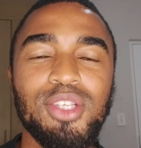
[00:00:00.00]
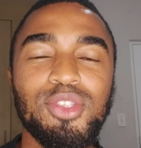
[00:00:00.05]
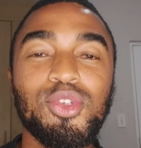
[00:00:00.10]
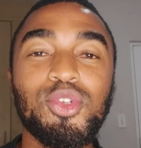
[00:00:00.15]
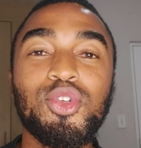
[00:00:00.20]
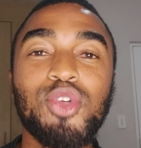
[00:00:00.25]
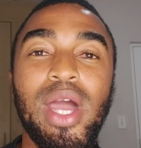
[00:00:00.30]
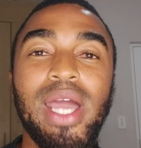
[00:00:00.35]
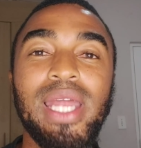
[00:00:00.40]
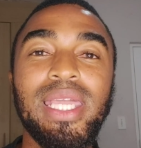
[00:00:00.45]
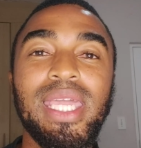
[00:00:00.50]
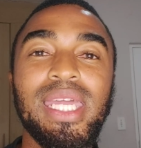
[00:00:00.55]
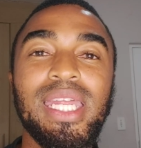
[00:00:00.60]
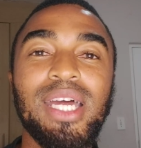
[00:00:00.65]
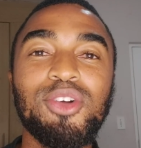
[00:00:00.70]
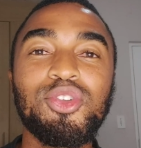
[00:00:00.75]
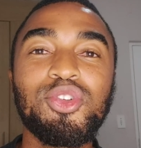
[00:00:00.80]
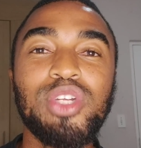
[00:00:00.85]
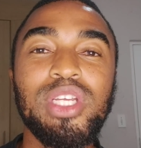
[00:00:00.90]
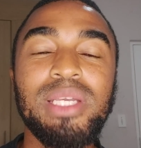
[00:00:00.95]
To try and get
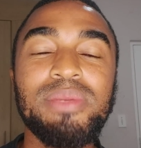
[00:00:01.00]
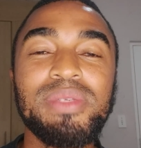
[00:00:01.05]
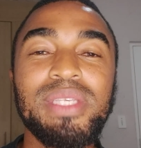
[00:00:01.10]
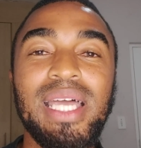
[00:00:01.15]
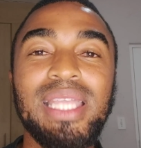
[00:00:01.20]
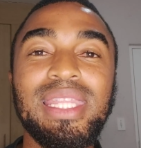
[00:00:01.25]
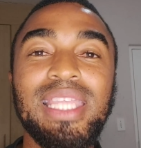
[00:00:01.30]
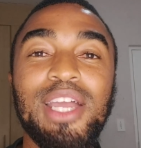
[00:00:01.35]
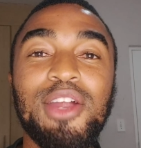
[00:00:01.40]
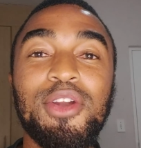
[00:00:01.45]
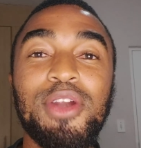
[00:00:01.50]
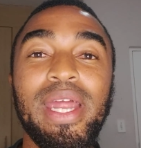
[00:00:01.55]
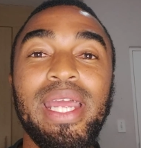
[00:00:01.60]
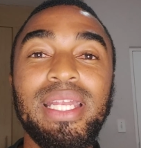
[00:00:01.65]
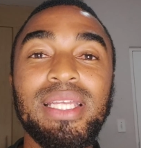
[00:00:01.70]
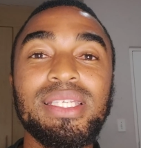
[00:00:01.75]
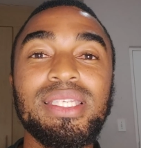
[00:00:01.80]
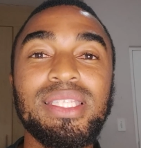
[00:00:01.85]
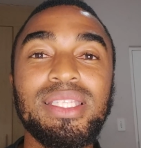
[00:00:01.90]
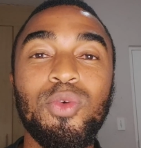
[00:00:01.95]
our dreams at the
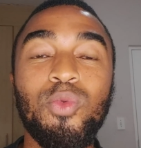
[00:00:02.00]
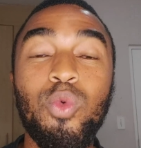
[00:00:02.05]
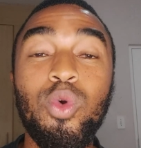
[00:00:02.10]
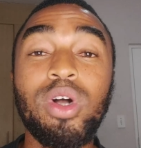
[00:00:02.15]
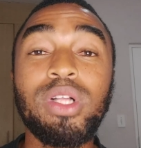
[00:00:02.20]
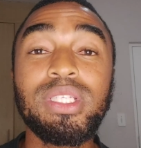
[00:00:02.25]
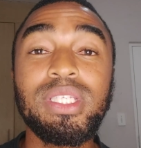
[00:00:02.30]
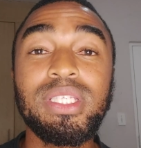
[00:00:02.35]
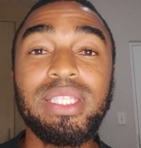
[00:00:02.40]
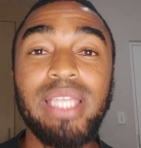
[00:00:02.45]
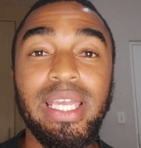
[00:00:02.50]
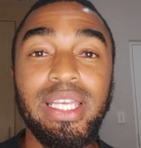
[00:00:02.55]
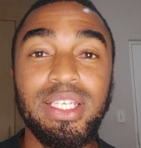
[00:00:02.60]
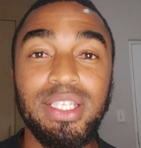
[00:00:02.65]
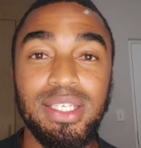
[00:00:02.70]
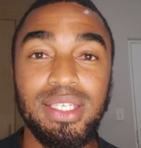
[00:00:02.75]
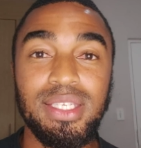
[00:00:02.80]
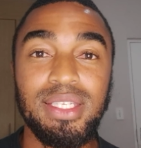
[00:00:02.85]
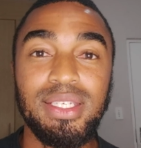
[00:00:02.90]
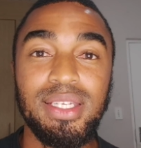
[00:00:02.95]
greatest world
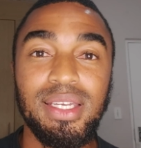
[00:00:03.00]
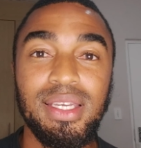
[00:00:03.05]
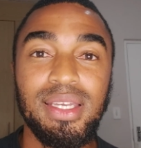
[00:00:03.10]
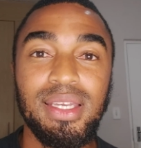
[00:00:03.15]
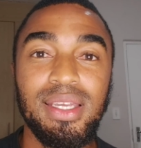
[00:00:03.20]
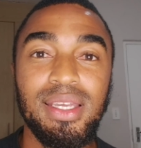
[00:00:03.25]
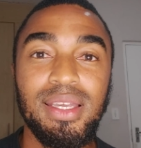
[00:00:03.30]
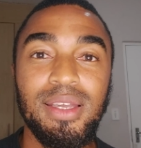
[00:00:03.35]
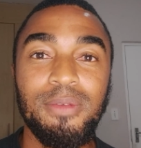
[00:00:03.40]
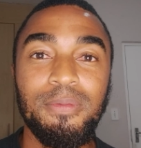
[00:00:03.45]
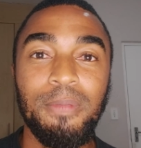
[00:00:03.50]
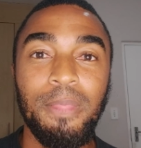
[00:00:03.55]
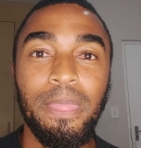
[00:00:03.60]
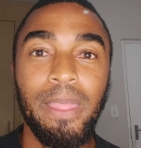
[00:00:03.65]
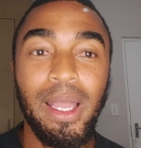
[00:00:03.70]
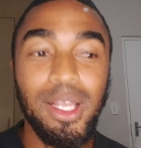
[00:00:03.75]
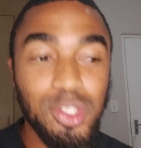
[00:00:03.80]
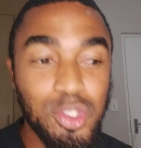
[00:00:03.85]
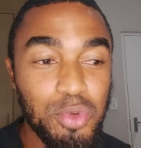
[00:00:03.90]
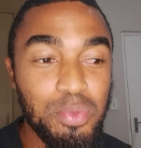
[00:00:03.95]
stages.
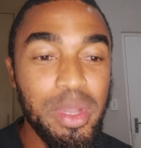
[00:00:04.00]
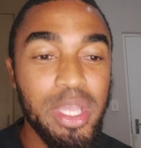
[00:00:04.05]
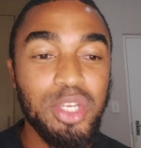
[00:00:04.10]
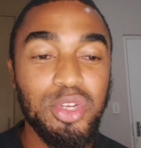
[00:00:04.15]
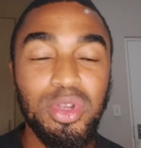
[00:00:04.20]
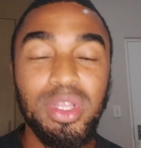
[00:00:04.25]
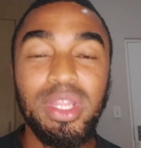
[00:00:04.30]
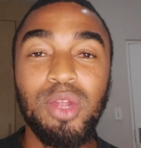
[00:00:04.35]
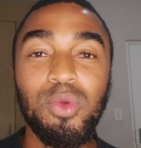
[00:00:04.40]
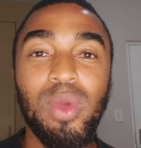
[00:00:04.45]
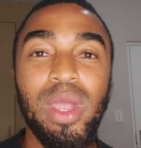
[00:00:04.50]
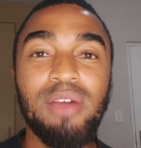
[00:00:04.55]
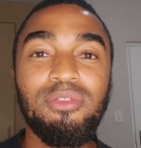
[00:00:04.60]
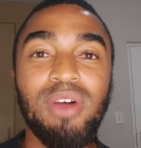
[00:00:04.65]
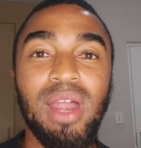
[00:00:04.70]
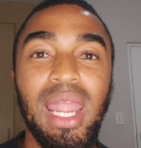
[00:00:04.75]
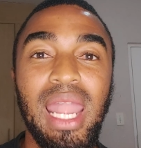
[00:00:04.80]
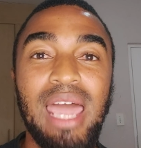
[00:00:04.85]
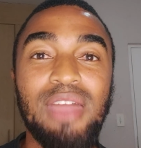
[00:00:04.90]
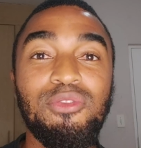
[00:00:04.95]
And to make sure that we have
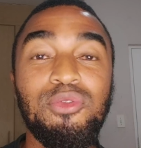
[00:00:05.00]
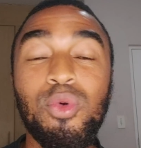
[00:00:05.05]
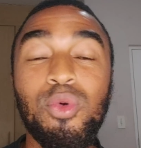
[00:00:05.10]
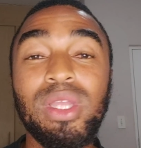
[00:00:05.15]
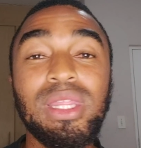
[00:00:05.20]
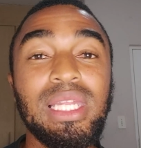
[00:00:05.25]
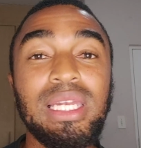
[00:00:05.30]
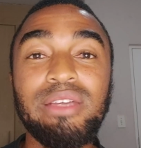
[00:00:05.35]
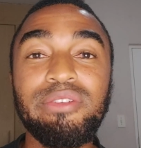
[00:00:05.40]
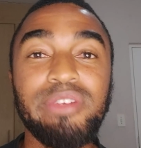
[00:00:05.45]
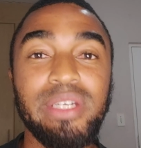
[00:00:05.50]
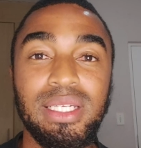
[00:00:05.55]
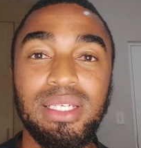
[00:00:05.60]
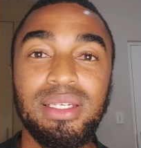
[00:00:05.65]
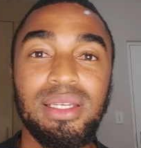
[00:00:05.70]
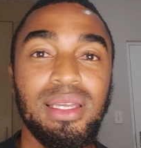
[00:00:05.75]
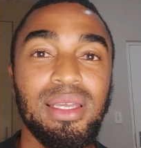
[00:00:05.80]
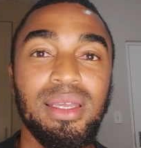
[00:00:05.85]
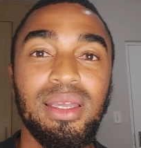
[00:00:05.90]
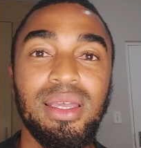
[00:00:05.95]
a life worth
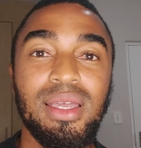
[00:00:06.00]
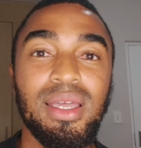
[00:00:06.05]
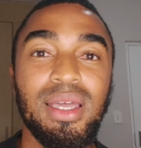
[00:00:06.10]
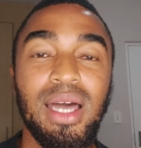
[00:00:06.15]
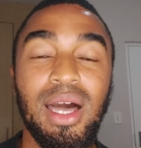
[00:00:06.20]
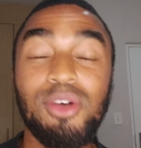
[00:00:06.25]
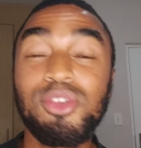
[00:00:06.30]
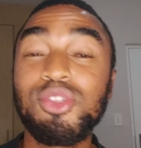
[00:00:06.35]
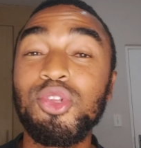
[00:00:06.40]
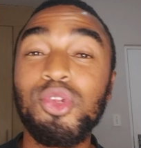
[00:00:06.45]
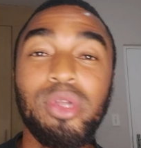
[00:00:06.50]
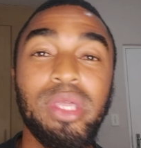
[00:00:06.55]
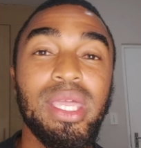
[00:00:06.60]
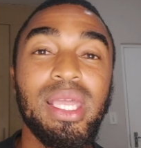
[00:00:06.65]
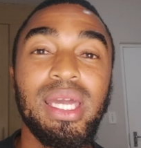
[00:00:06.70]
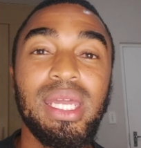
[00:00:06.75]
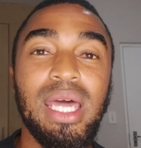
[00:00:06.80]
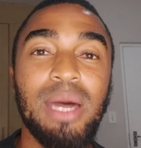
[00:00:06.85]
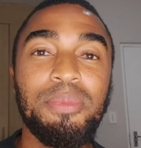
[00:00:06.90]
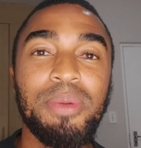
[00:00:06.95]
living. I was
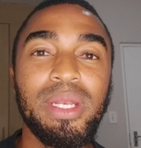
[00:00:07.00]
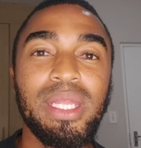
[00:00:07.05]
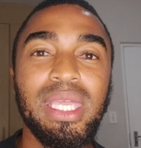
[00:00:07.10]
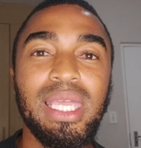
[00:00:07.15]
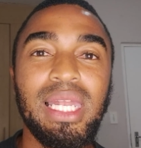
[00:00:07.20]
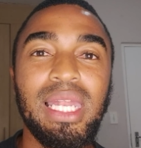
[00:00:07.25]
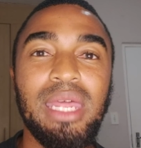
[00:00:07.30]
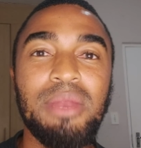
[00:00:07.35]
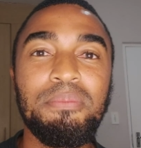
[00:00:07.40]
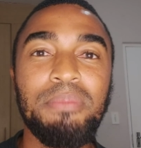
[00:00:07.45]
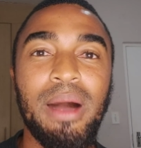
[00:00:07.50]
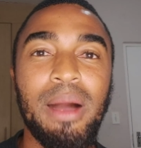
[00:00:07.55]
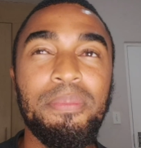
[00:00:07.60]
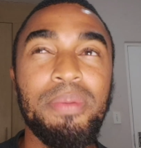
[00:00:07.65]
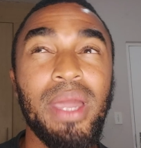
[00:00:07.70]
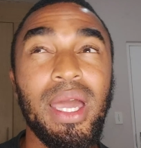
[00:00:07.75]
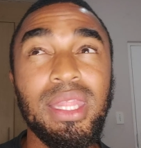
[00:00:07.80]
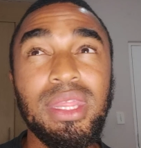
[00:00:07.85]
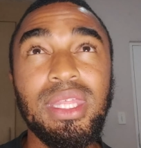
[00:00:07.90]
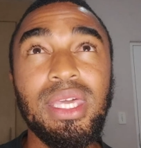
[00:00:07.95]
looking it up and Kylian
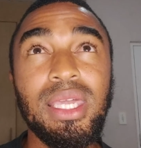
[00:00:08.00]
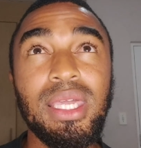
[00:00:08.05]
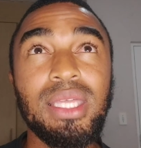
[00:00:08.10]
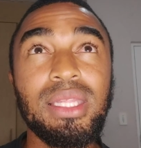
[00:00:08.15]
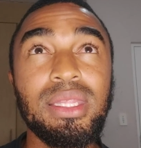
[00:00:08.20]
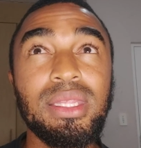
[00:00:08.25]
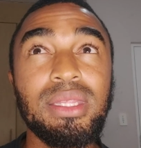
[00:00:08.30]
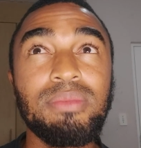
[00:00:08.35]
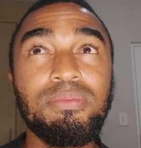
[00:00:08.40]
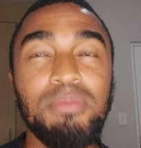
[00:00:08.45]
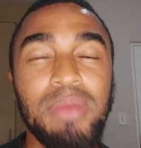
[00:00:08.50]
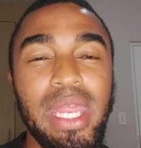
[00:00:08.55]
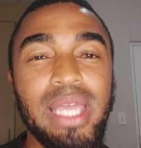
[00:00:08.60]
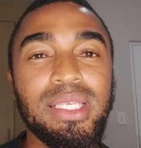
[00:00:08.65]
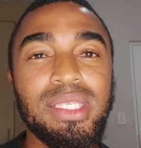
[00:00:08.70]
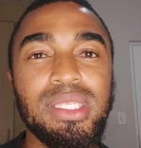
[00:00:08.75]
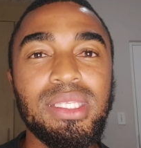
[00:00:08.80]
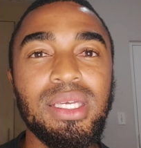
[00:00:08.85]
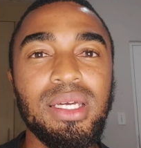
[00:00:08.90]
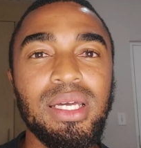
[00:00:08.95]
Mbappe, I think in
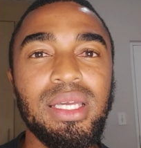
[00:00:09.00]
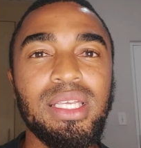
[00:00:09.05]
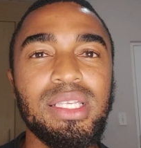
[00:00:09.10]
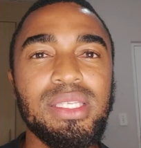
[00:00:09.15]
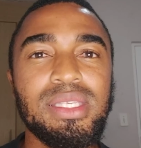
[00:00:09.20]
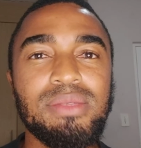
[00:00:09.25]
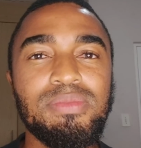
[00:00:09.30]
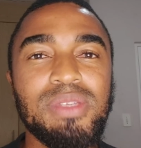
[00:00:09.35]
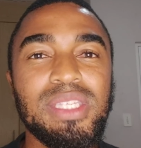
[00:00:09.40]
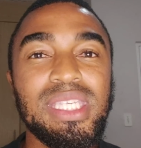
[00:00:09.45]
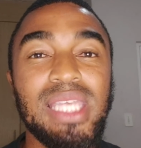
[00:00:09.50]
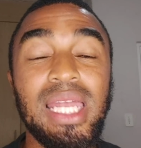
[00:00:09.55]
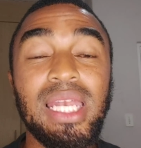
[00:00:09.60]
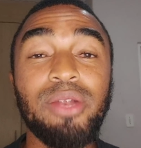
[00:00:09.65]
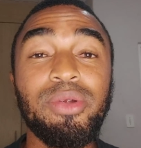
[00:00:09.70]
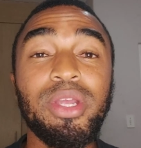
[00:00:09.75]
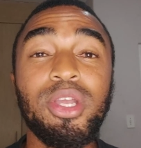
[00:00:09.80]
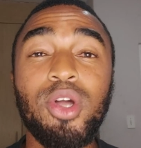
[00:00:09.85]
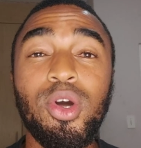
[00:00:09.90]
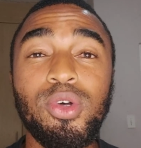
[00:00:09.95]
next year, his
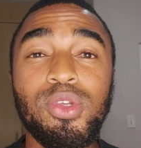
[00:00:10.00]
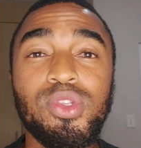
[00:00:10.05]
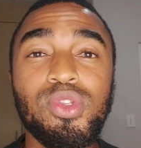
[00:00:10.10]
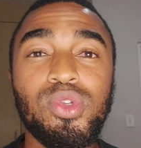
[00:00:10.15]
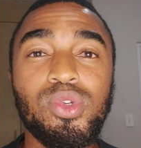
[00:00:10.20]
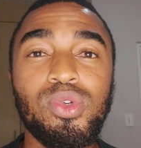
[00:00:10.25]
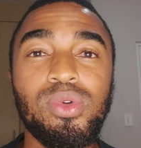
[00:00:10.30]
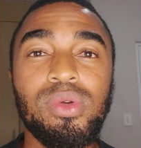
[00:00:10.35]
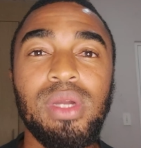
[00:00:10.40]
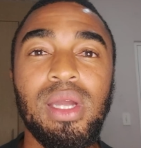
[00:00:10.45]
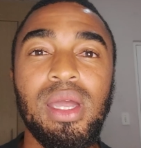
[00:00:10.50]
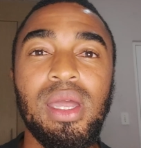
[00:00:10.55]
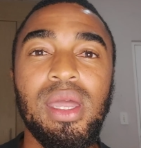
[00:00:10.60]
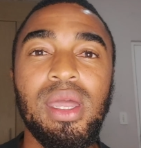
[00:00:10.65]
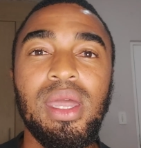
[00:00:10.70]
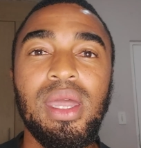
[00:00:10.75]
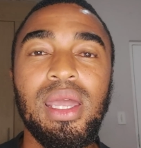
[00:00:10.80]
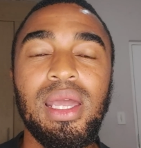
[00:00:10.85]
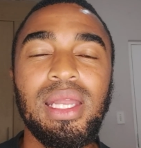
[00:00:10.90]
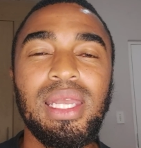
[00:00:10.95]
salary goes to
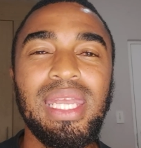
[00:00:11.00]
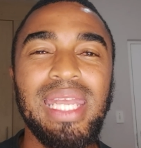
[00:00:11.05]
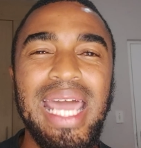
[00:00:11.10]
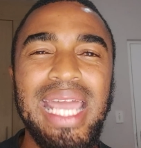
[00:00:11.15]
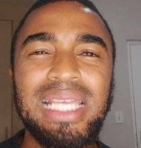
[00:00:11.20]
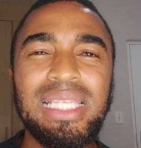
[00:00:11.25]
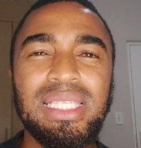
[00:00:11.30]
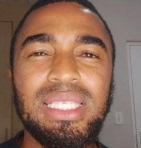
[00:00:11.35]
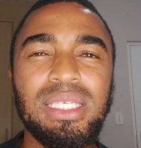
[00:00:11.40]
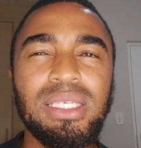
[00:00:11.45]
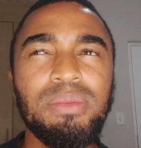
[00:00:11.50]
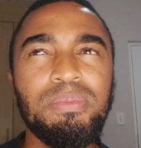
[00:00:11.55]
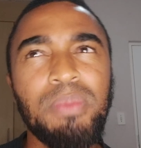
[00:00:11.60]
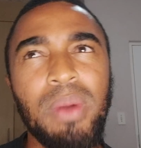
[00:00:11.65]
about